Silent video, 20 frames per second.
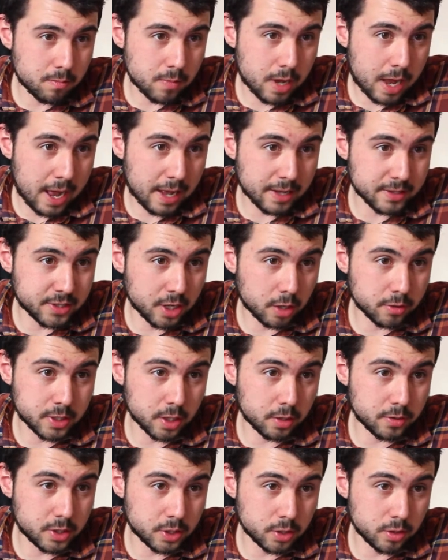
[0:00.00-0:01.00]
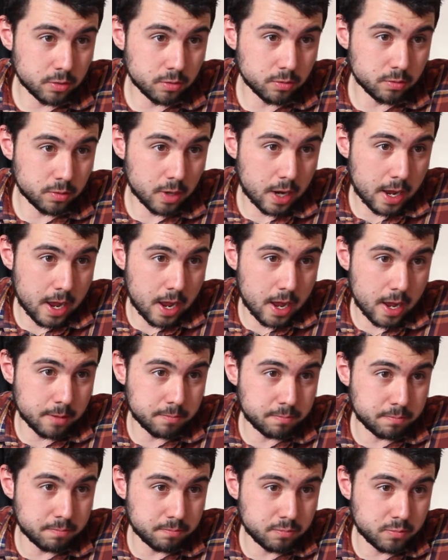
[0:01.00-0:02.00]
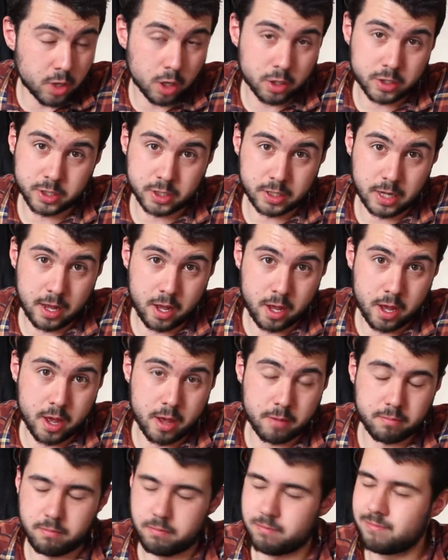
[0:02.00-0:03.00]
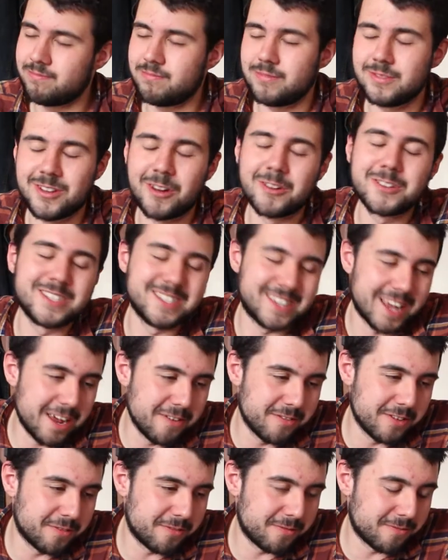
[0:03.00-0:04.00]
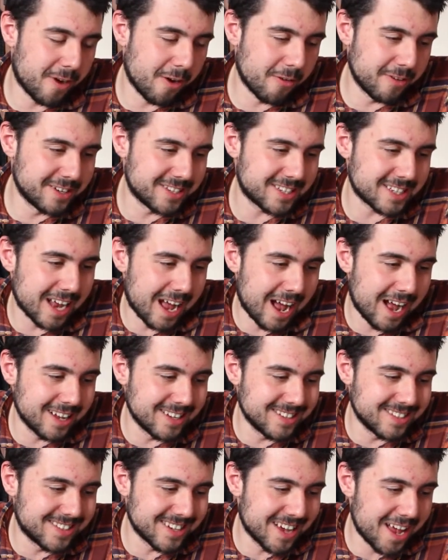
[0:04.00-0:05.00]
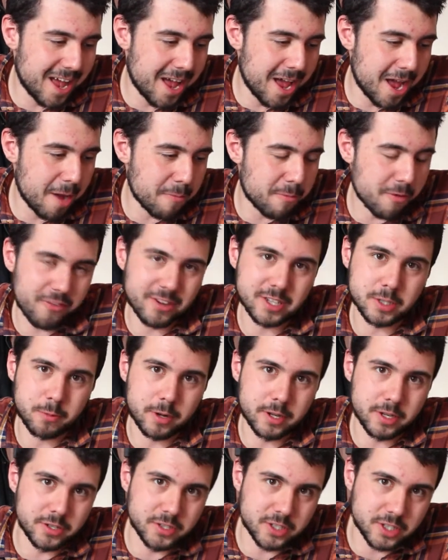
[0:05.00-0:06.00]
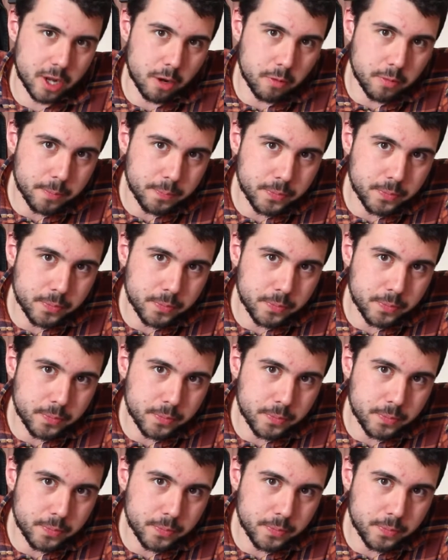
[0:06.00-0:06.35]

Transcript: And also to Dr. David Forrest and Professor Brendan Stone.